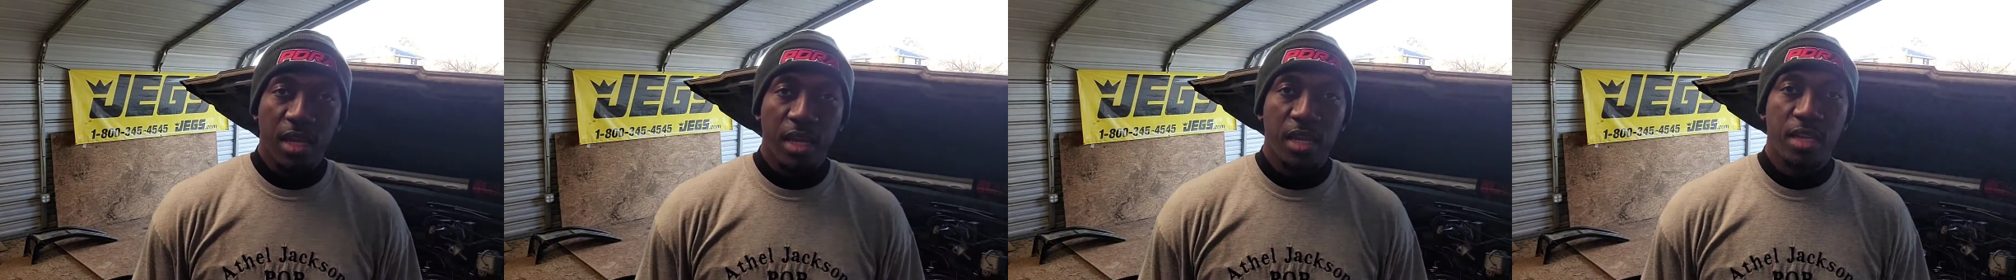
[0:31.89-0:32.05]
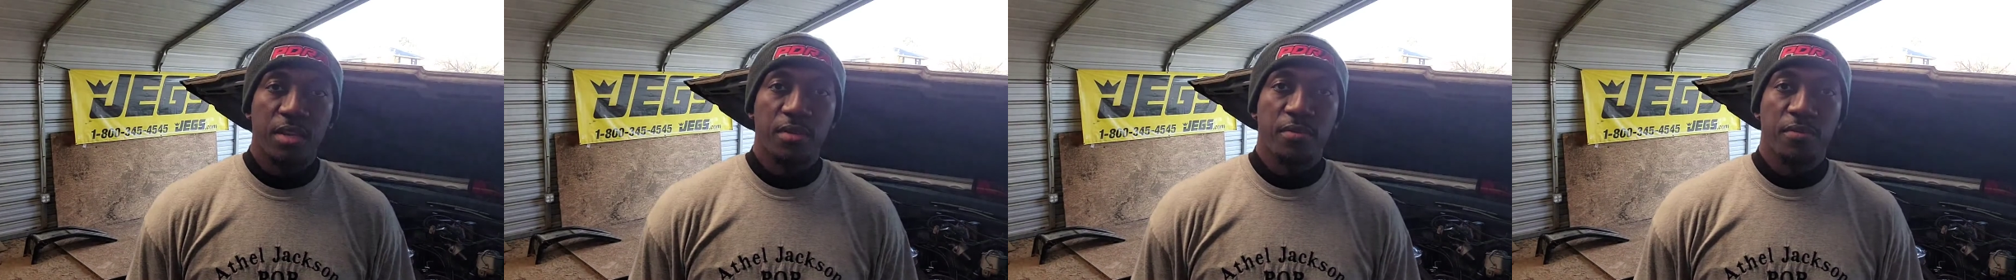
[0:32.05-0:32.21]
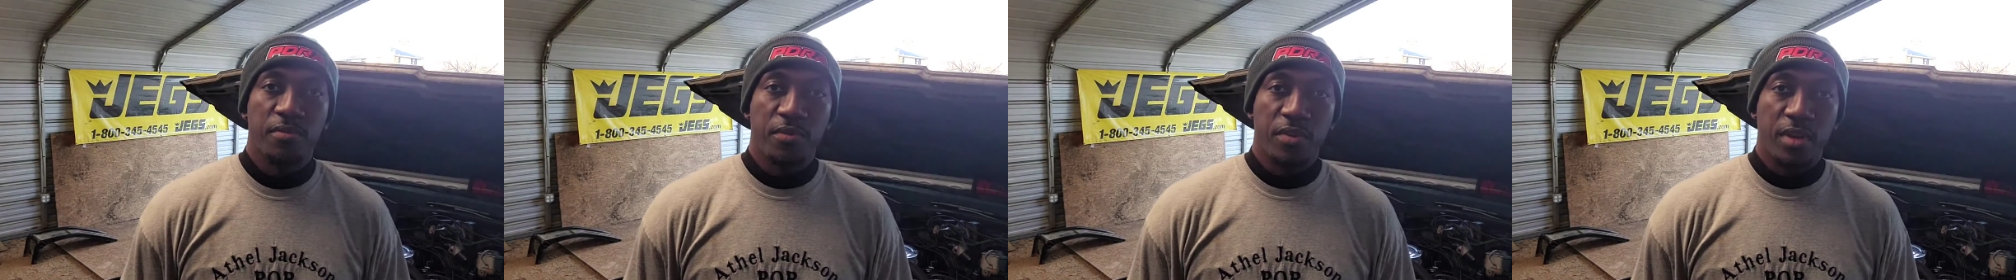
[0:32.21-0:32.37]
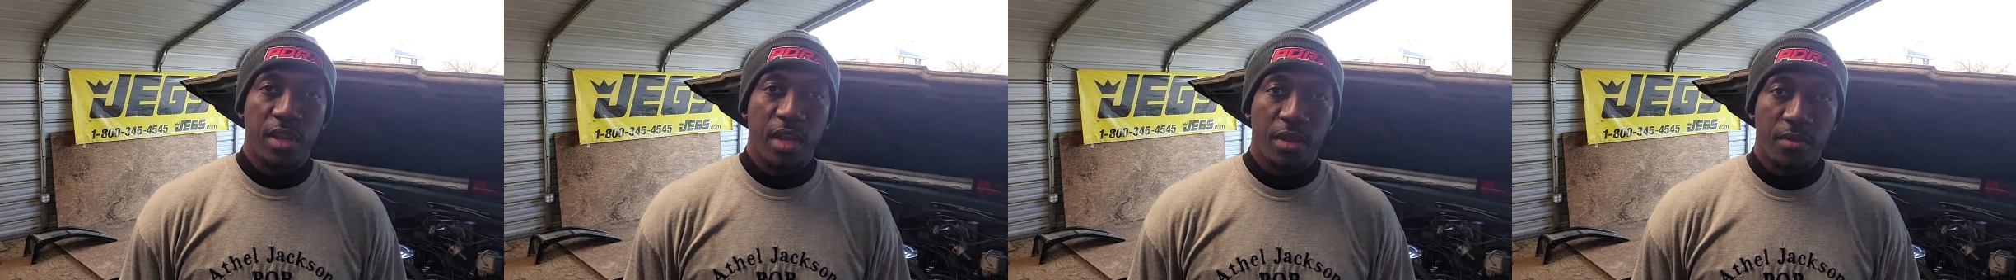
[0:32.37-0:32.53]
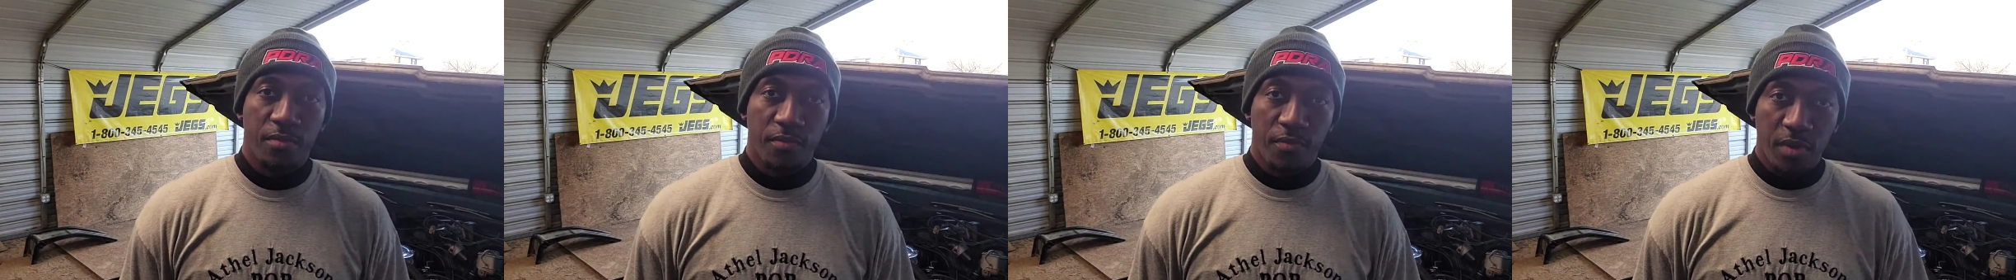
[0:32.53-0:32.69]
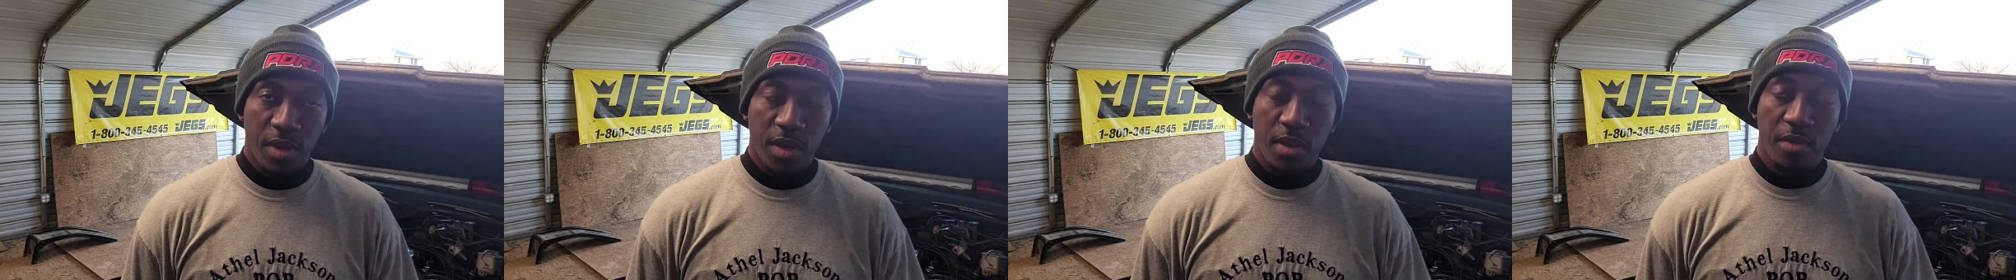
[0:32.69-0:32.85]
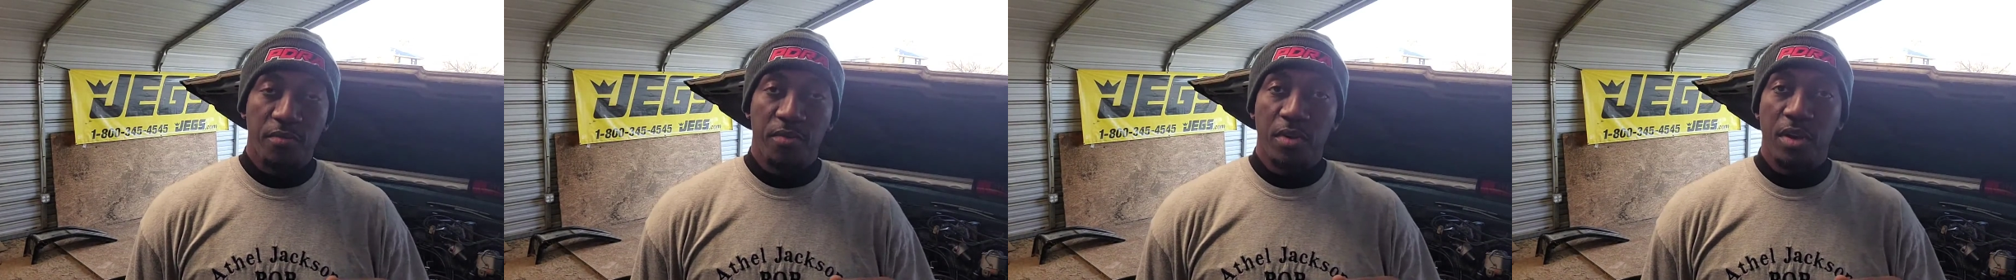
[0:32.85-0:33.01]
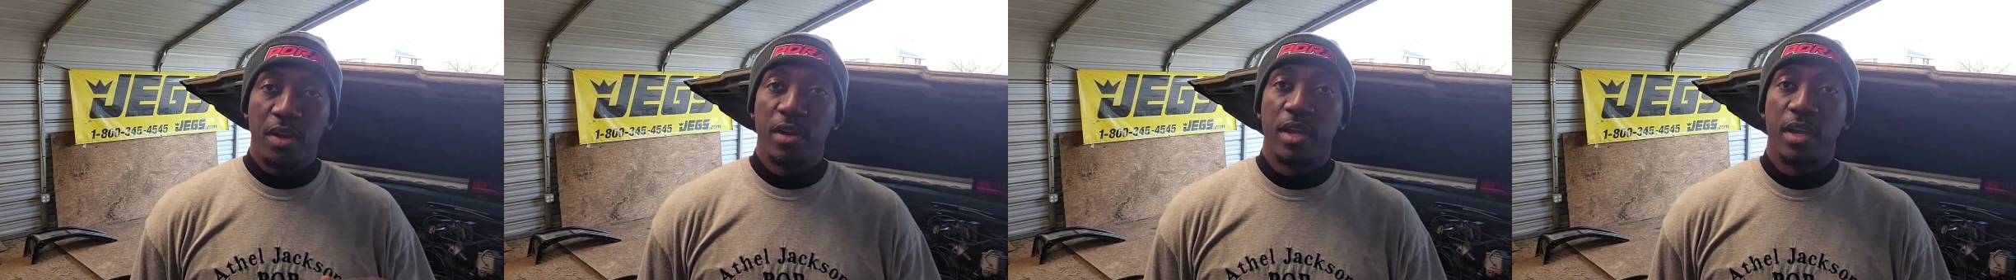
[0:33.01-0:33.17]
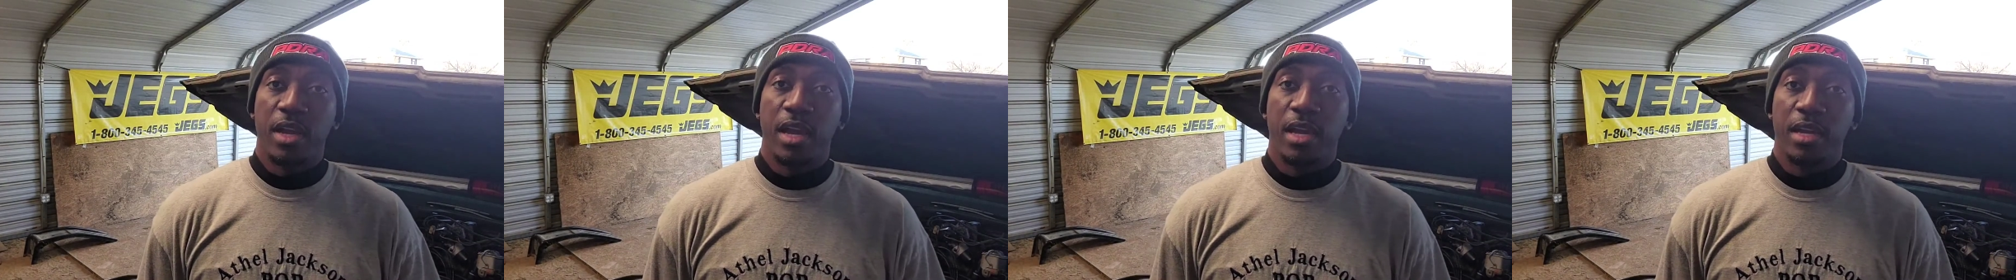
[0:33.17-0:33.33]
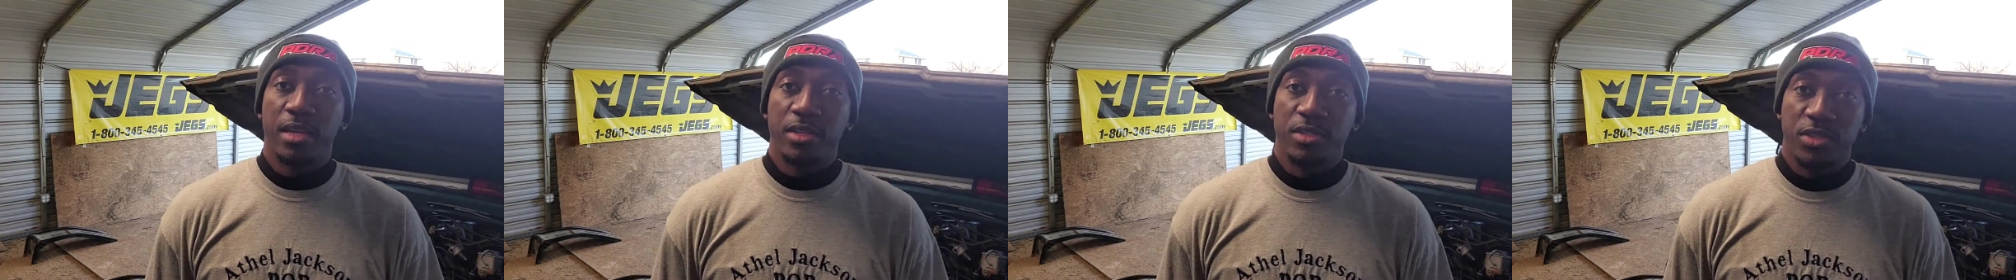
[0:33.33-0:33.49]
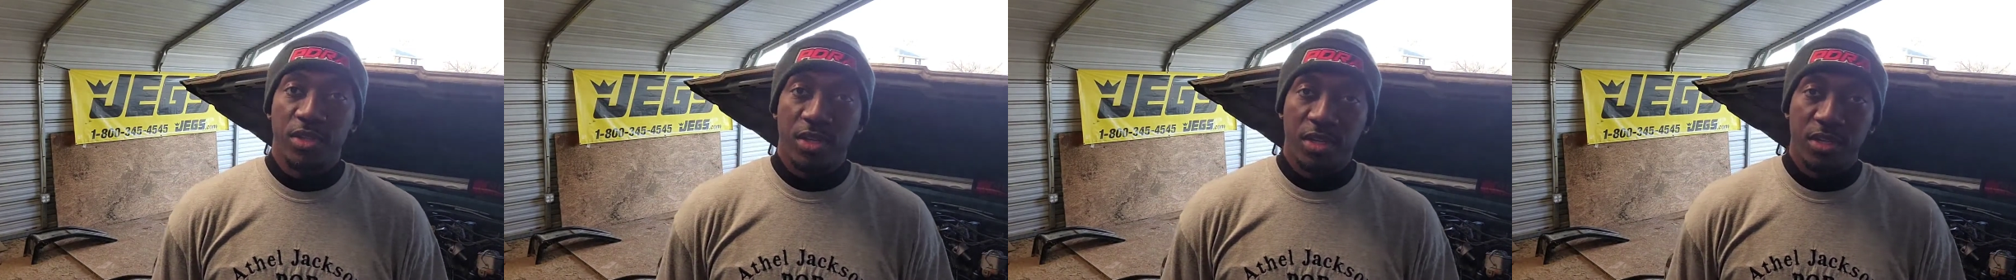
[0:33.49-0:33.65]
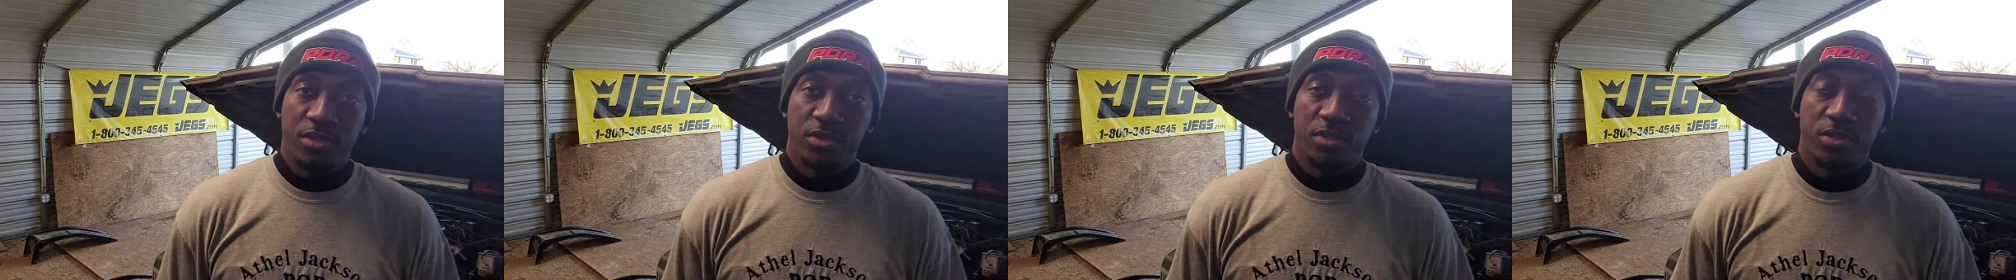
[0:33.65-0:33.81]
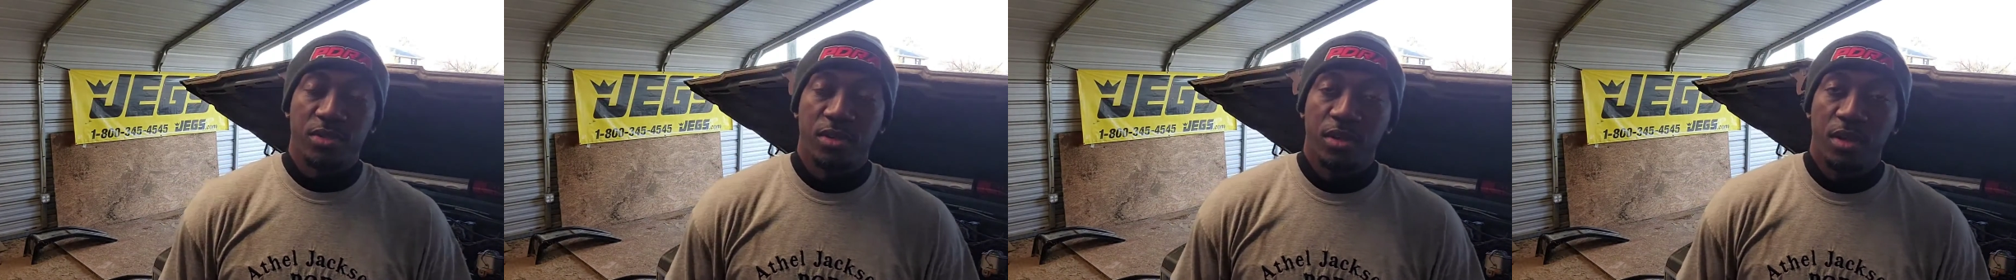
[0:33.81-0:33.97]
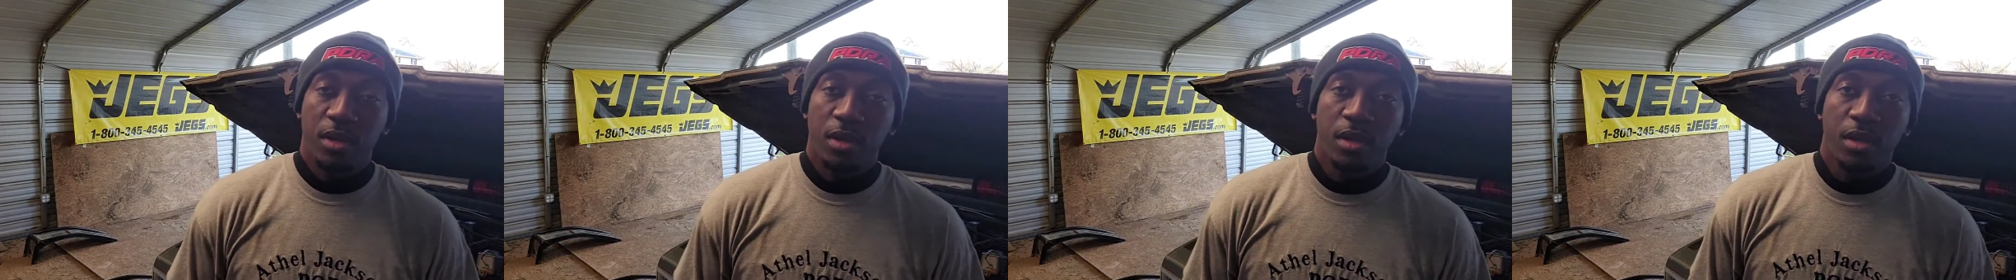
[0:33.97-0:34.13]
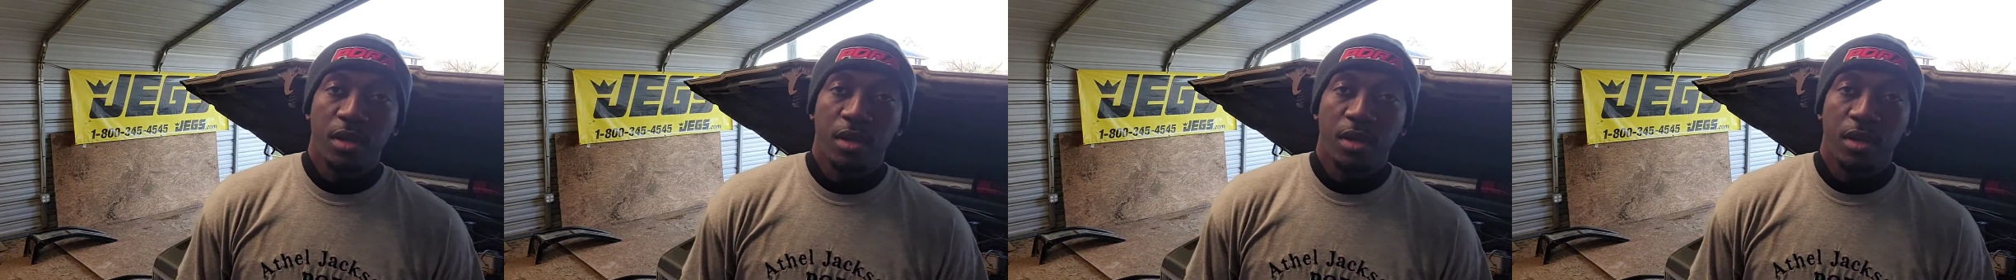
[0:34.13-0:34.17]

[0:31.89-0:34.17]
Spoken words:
thank them for that very, very kind gesture.